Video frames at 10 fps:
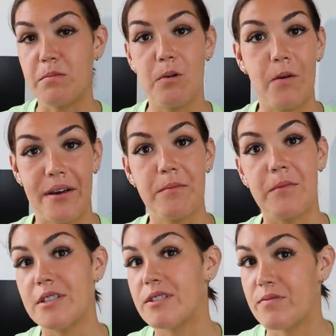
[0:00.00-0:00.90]
to the point
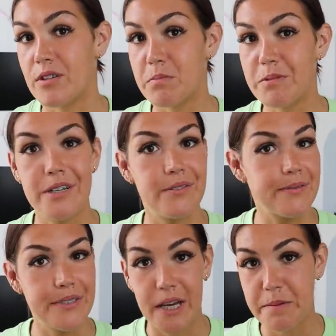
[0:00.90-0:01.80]
where it's
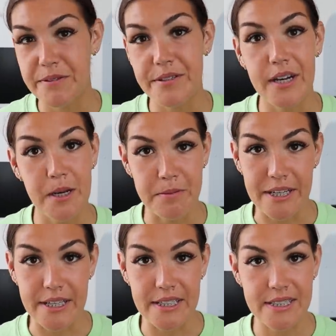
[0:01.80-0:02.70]
full-blown type 2
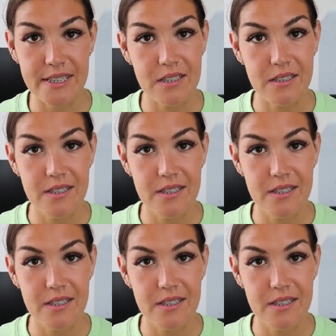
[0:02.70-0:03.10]
diabetes.